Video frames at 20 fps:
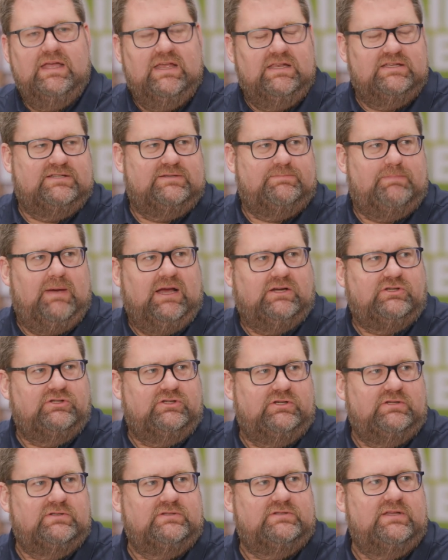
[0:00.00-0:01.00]

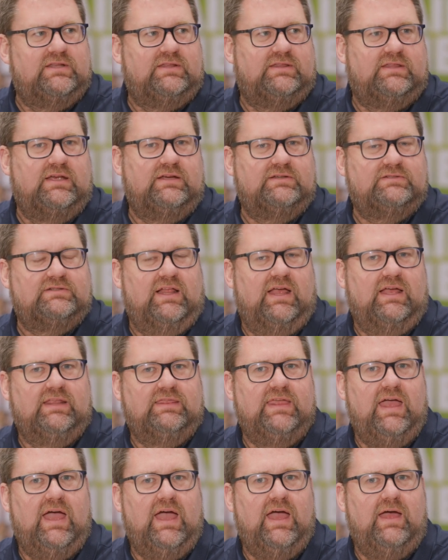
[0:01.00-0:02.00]
inspections and things
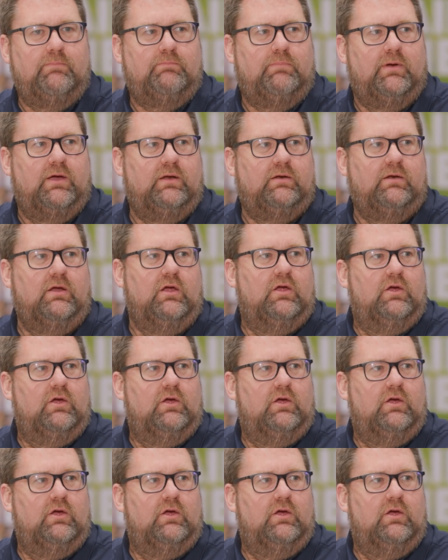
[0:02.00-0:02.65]
like that. But